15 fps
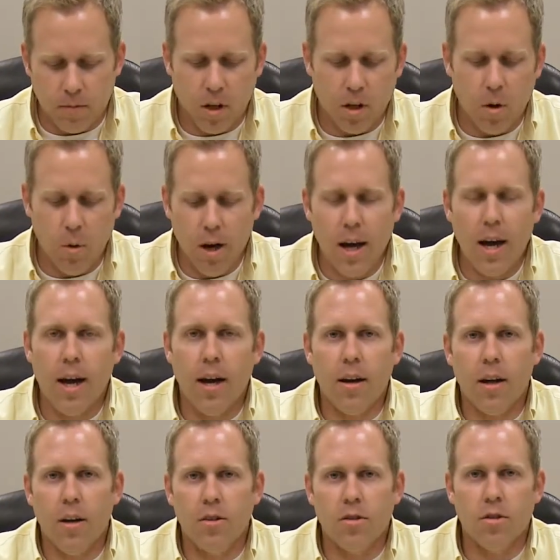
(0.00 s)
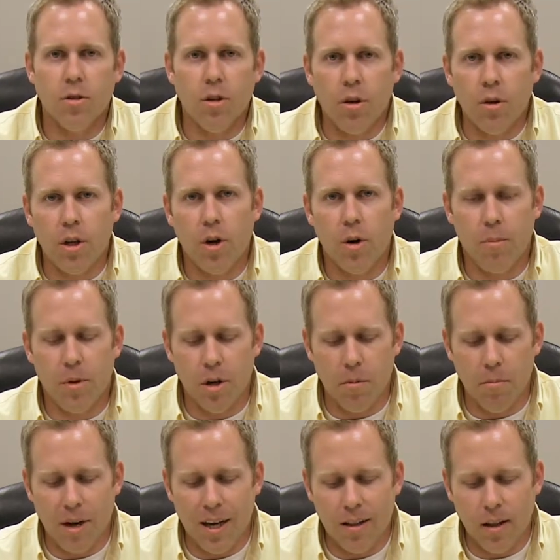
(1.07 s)
go ahead and slowly open your
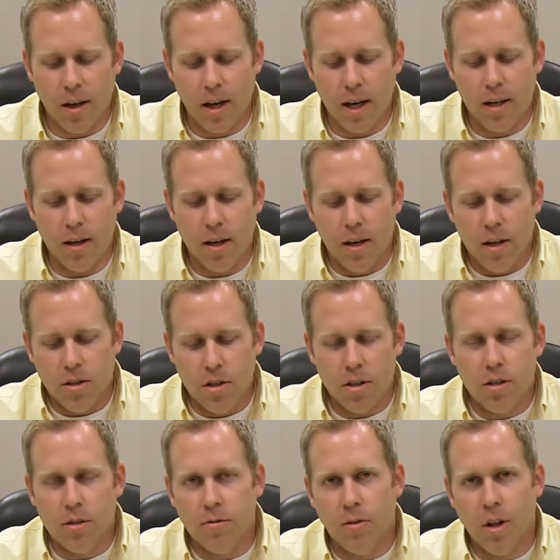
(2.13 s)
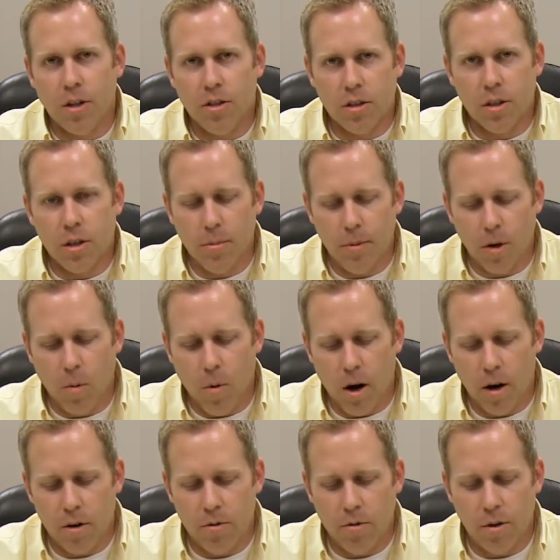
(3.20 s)
main line just to flush a little bit of
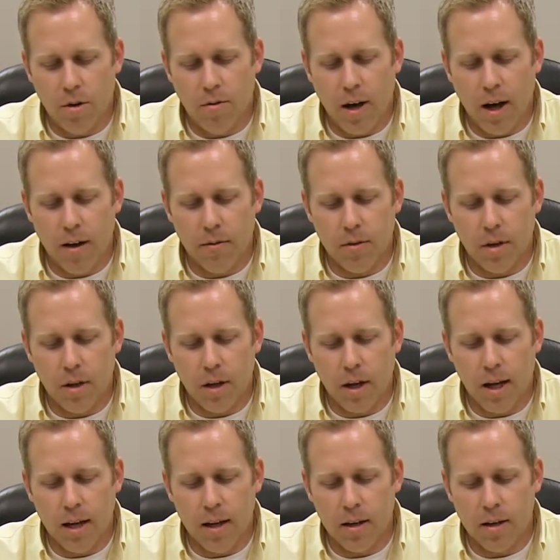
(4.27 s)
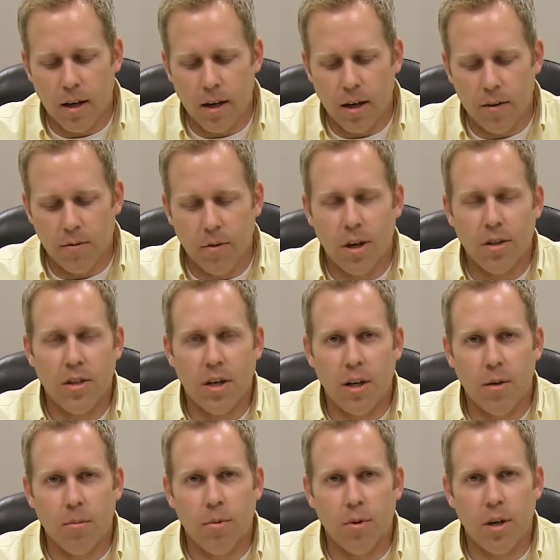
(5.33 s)
water through the valve and flush any
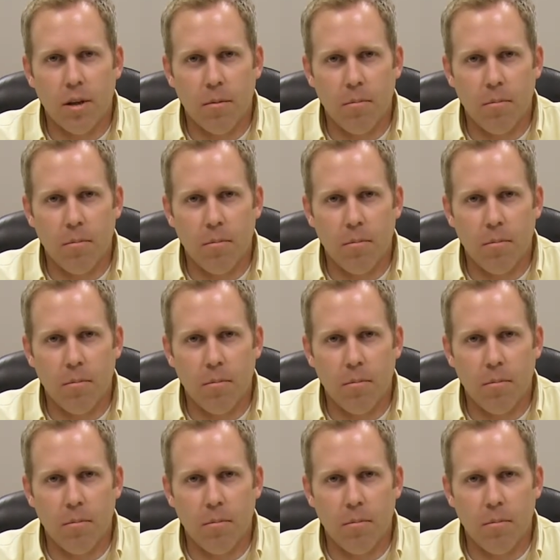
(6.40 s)
debris that